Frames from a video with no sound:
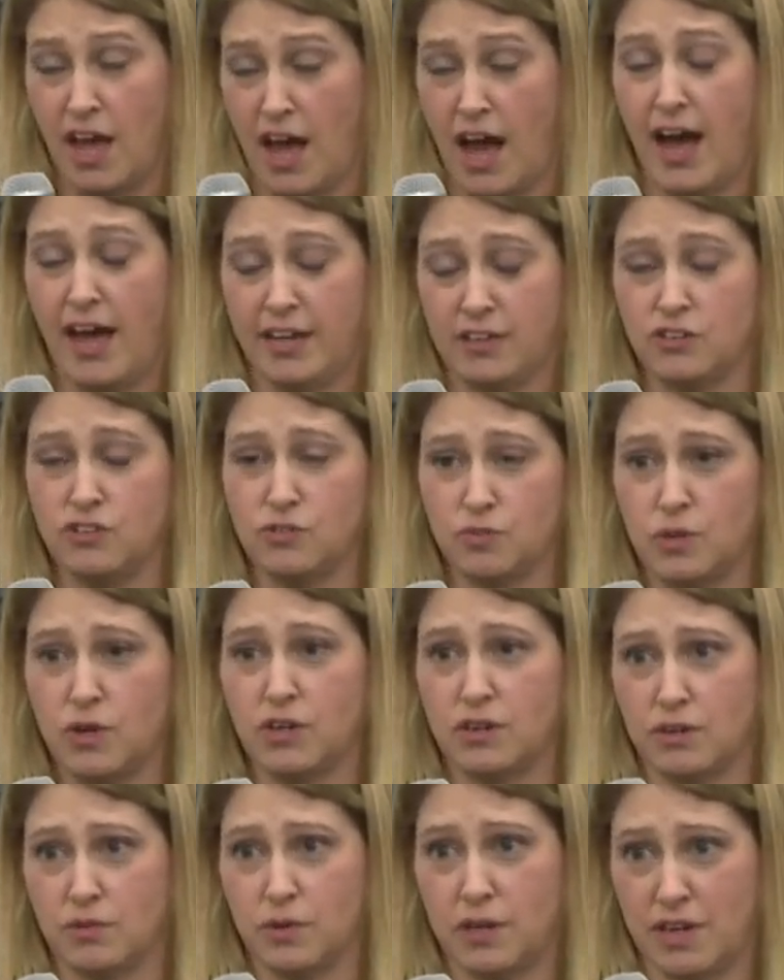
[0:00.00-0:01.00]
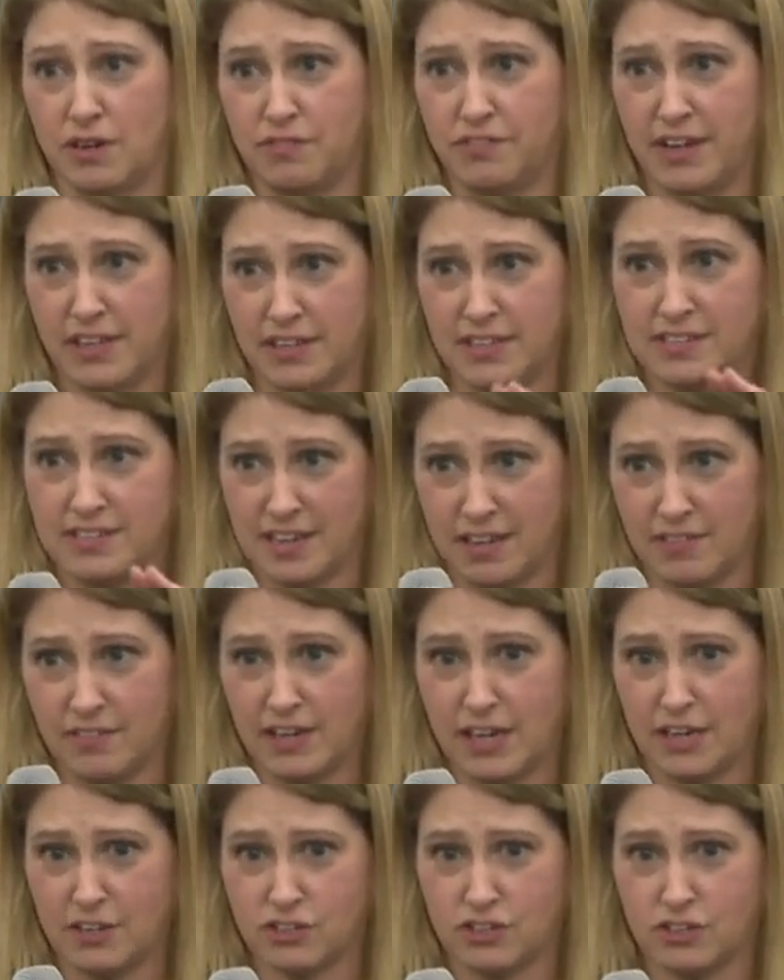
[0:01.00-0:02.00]
I do wonder when I finally take a
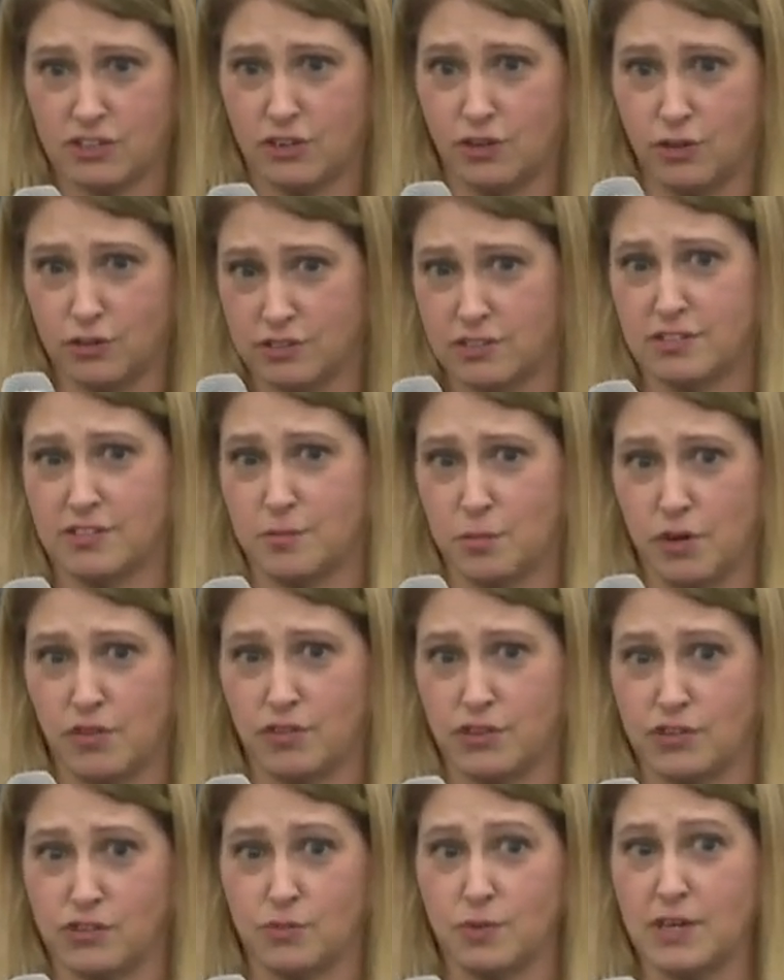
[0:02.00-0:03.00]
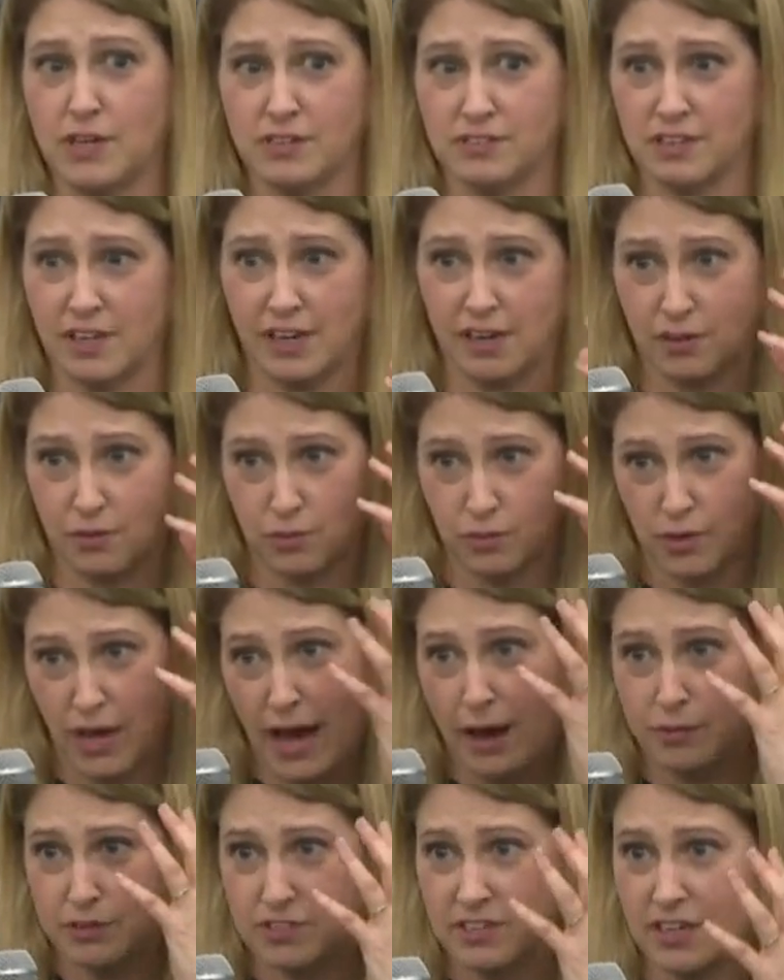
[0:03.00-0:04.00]
vacation and go sit somewhere for two weeks, like
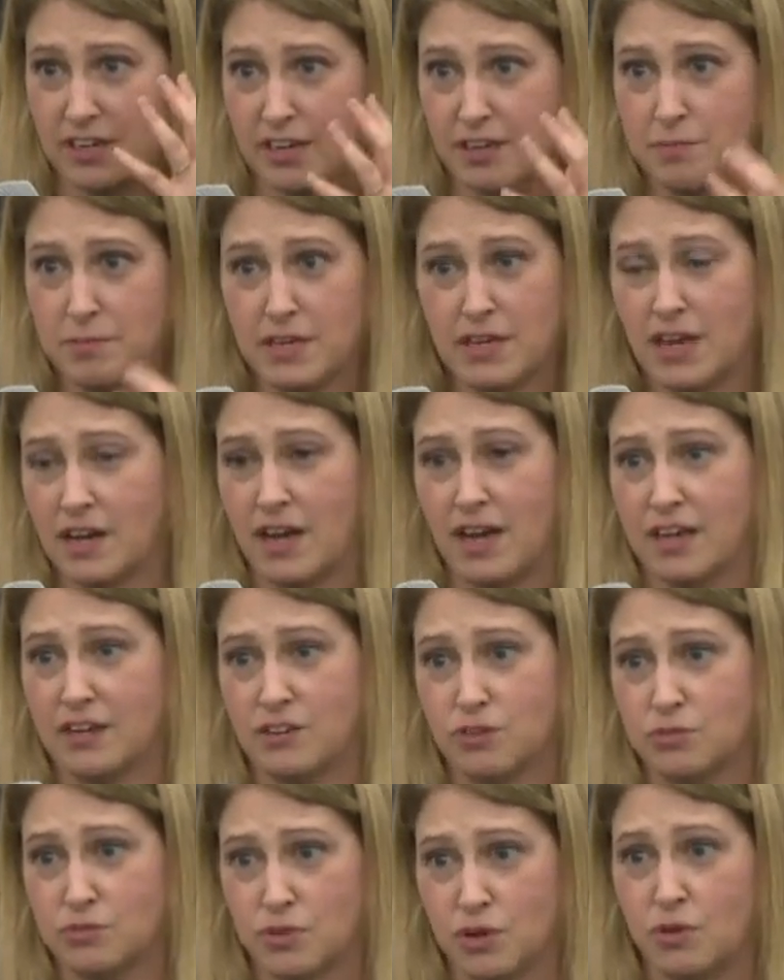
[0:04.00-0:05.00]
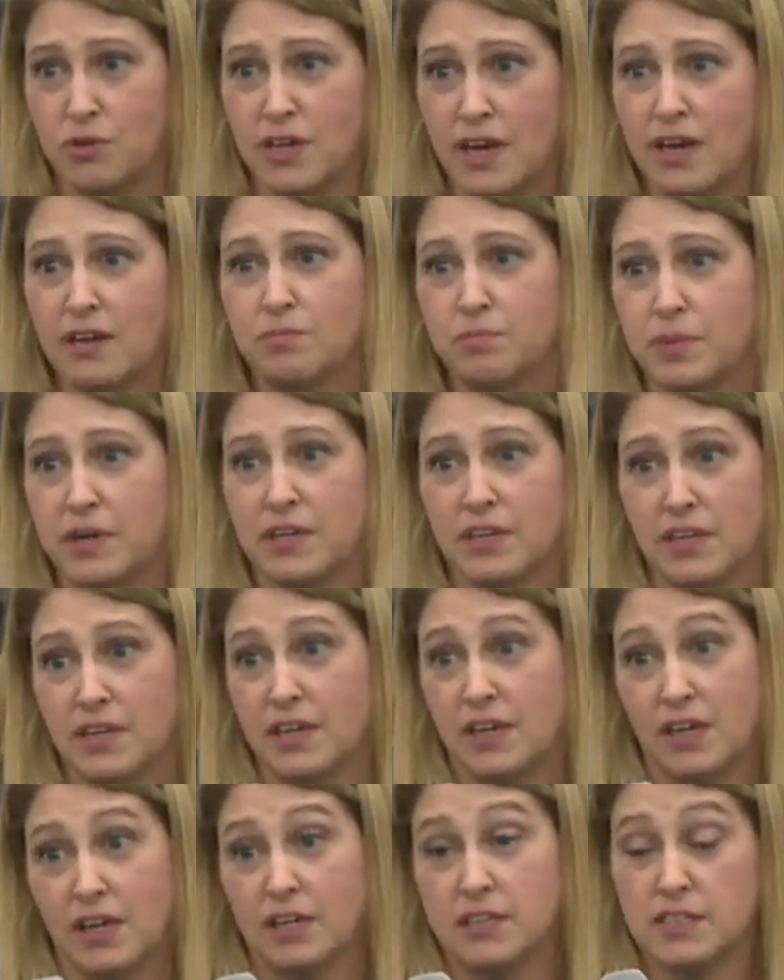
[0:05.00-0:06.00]
how it's going to hit me, I, I, don't know yet. But
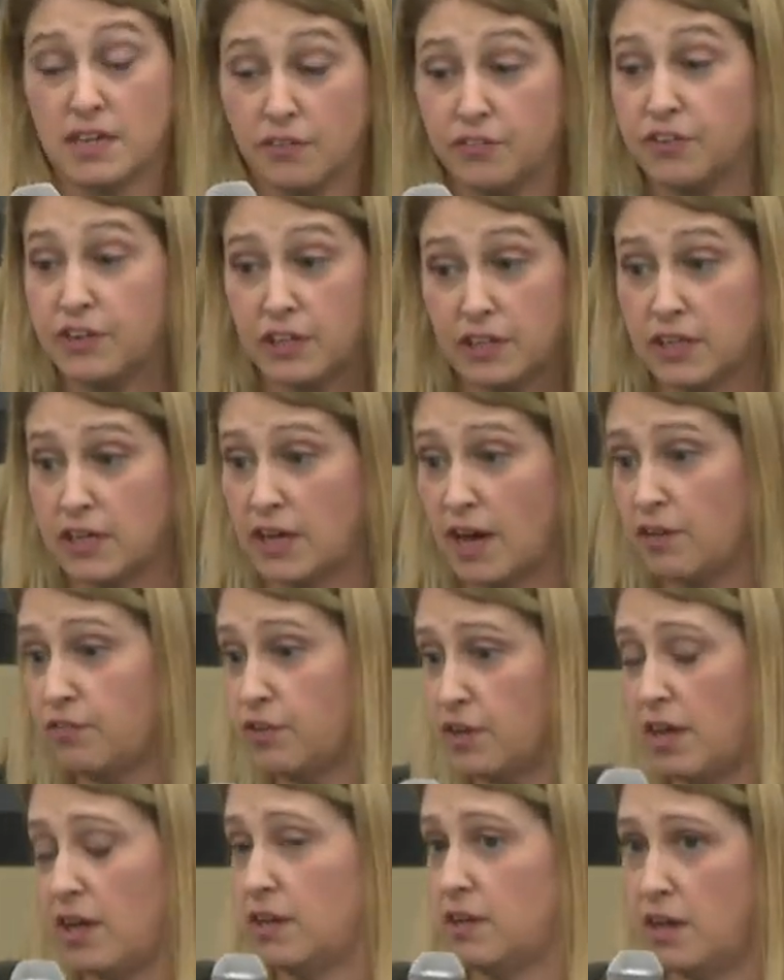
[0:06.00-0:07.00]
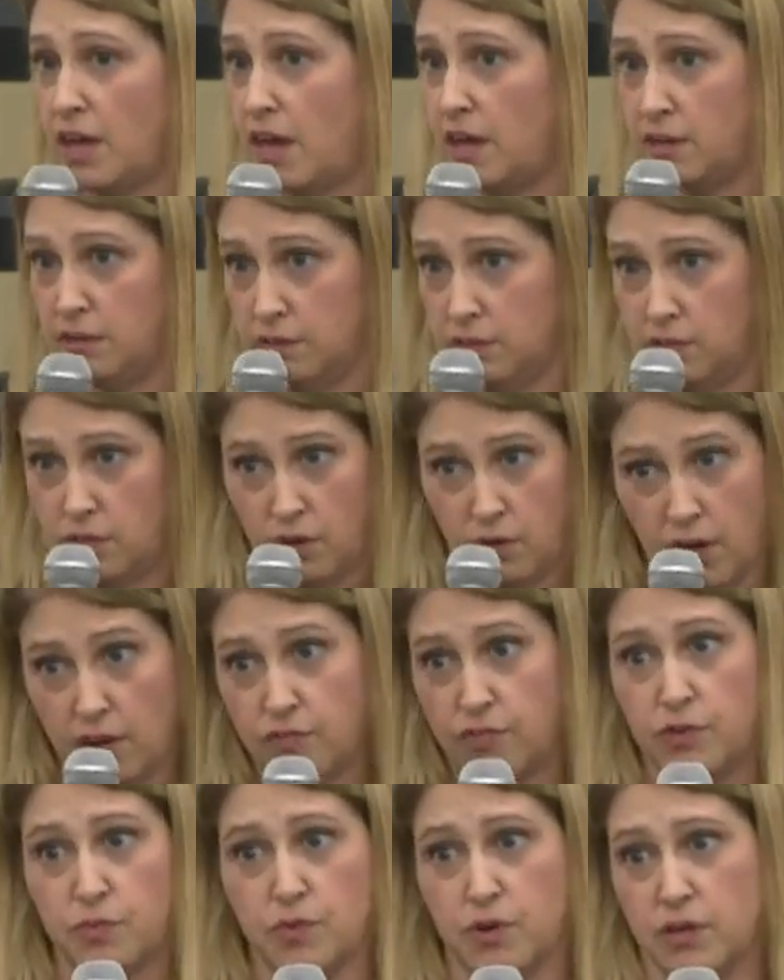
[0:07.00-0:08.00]
definitely, every and and you know
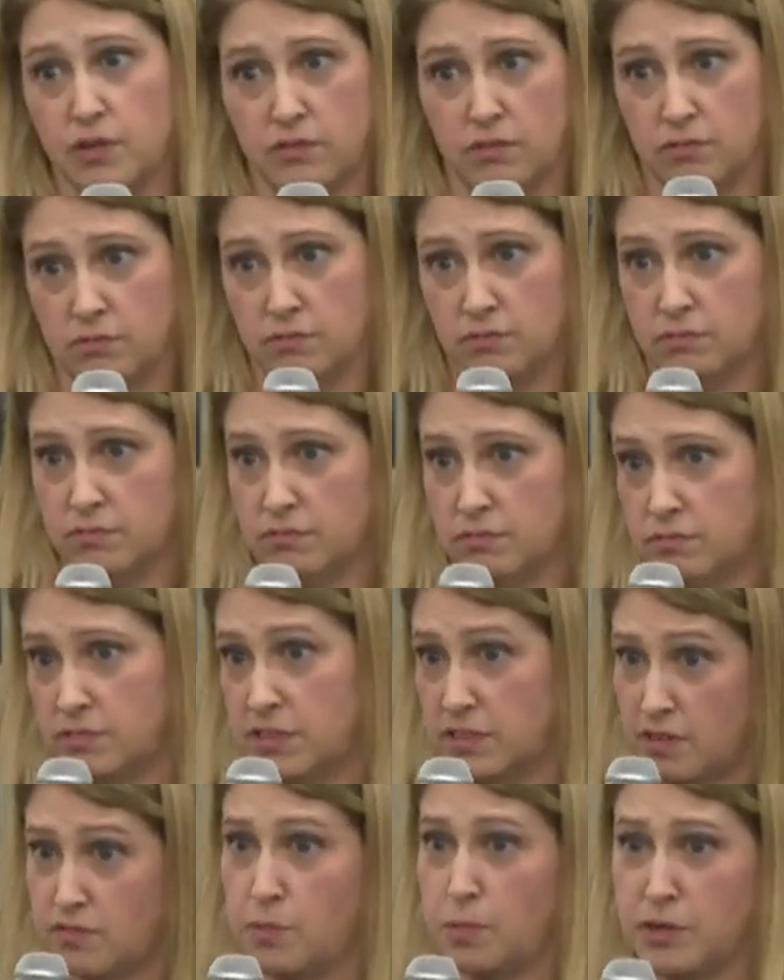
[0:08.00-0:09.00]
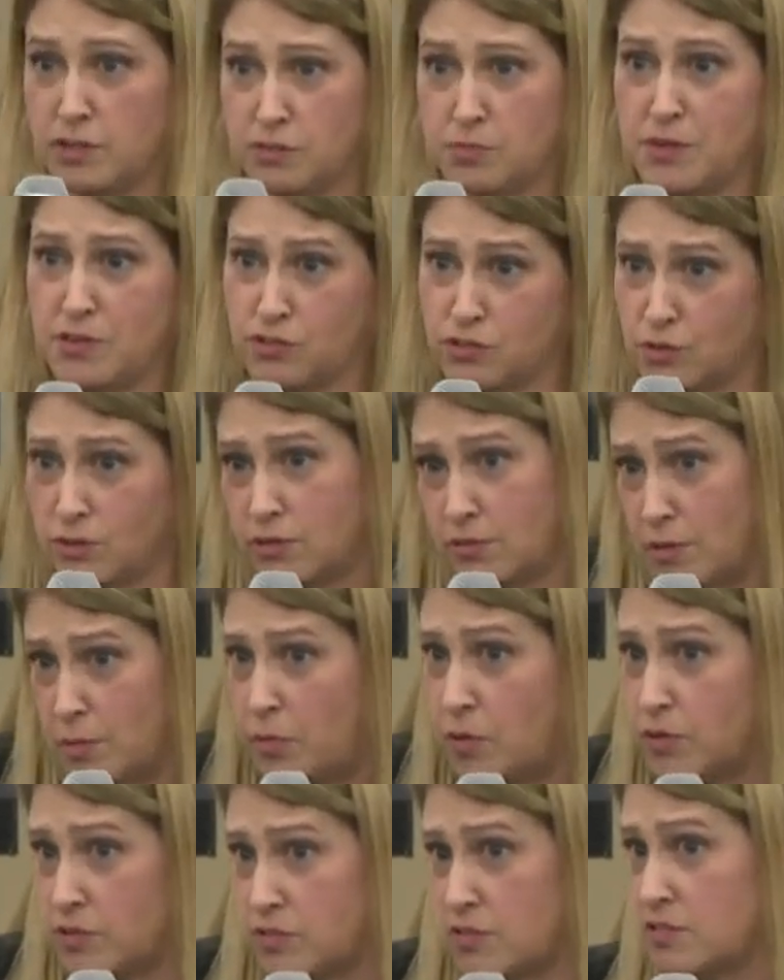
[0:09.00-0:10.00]
everyone that's ever been to space sort of
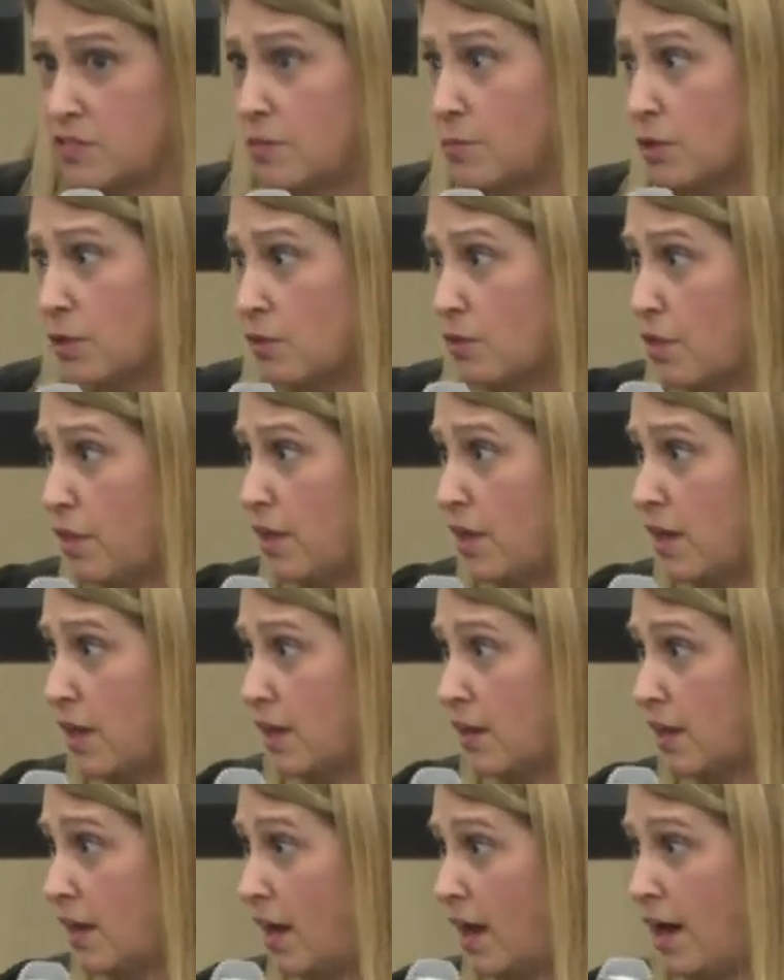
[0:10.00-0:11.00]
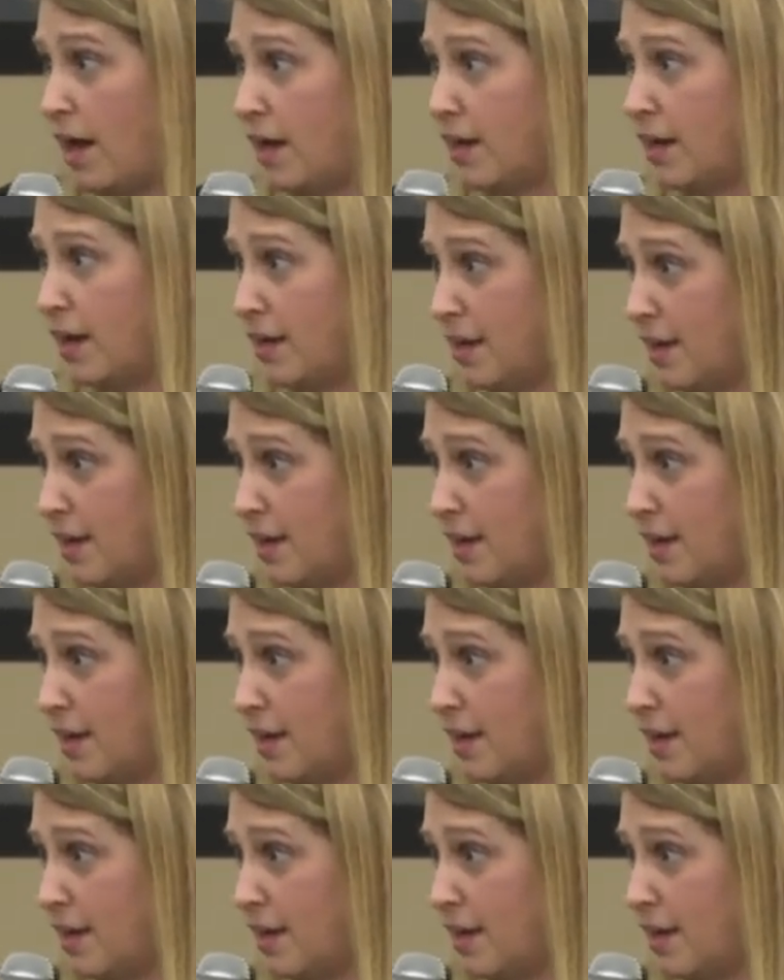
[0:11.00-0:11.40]
reports a similar thing. Uh,